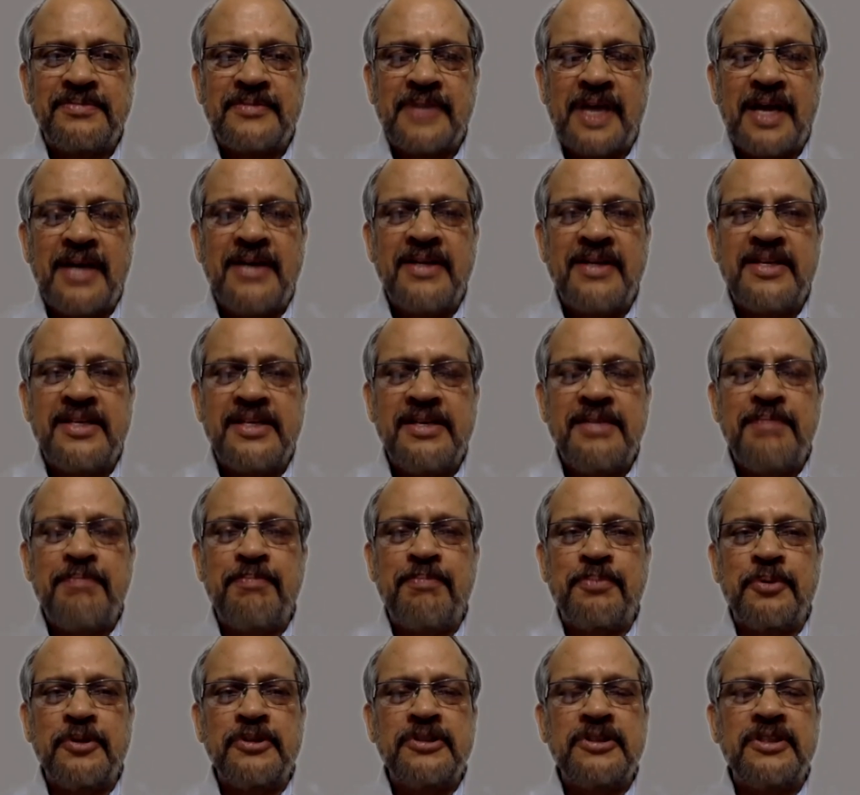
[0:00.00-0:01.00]
And he
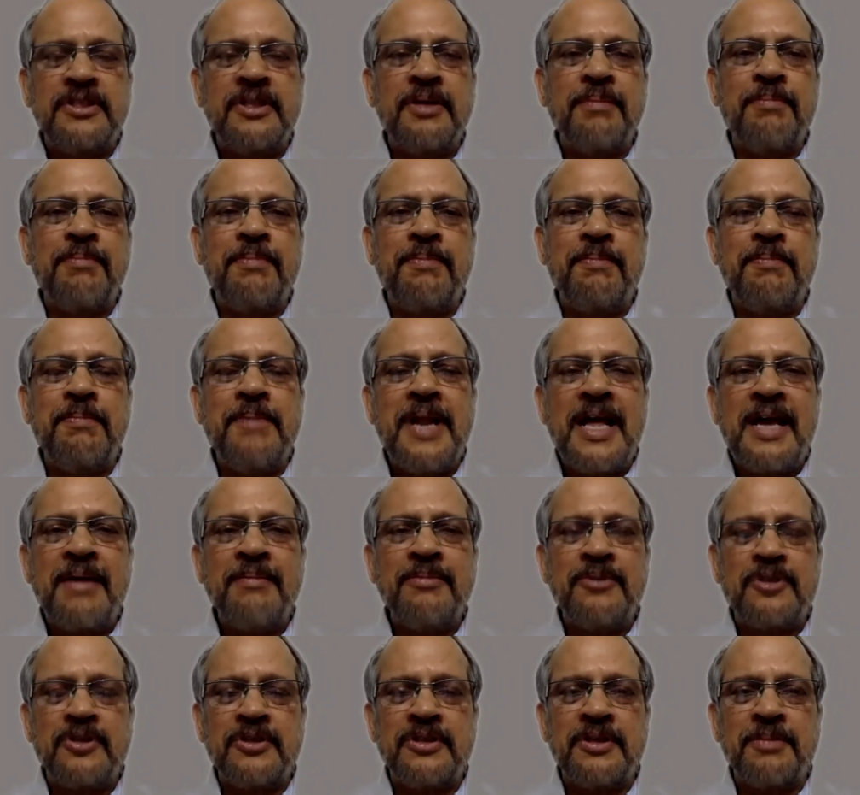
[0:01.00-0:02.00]
pushed the blame
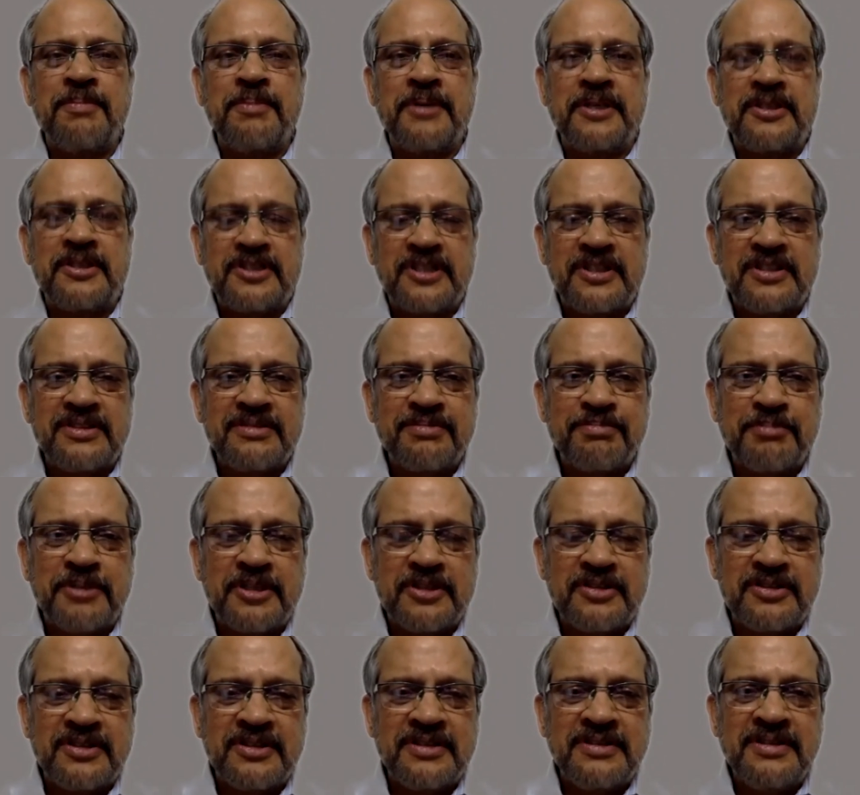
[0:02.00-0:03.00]
to the purchase
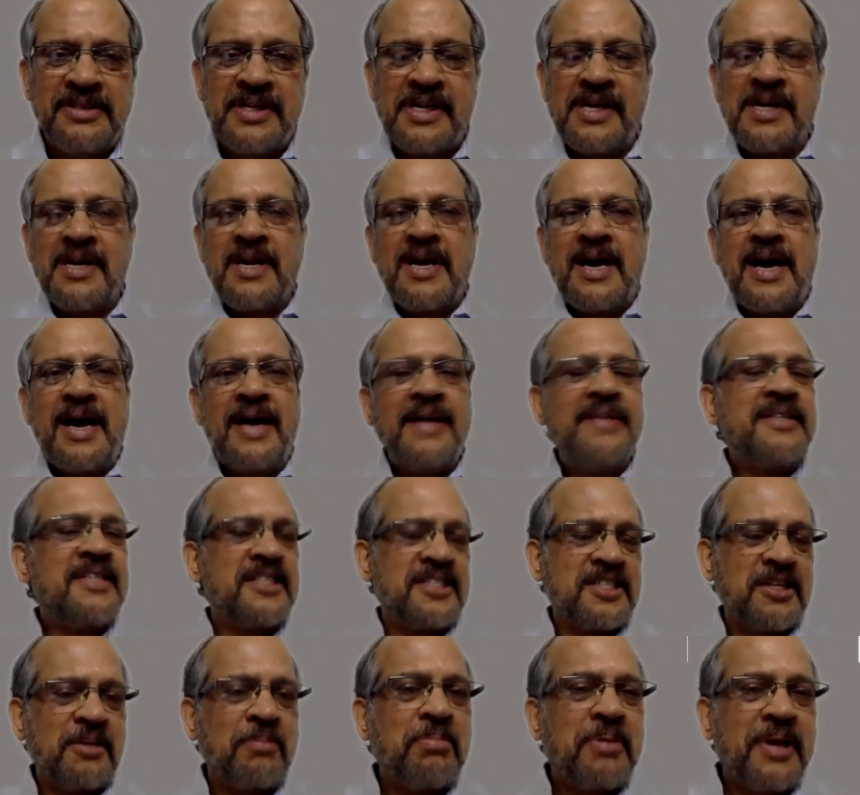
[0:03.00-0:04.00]
person and the
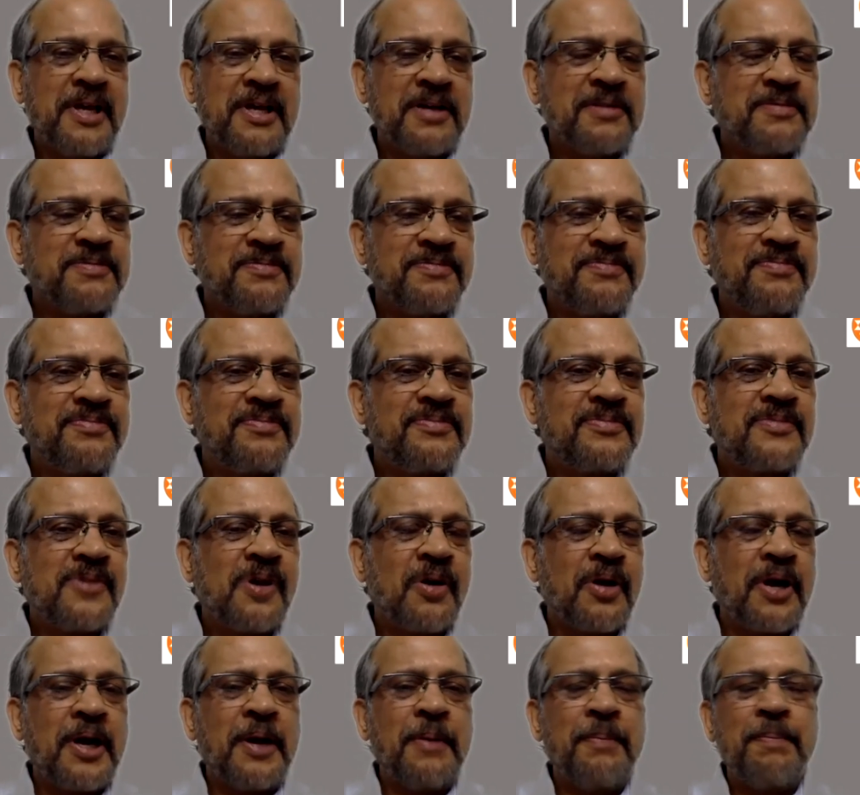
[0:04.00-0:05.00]
supplier.
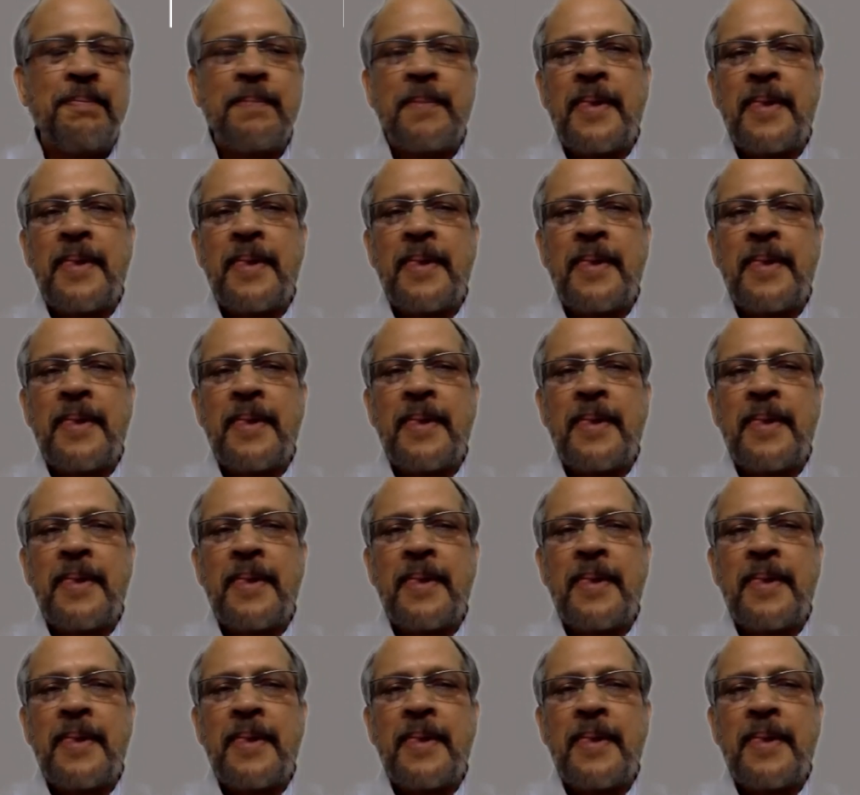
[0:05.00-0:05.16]
Okay.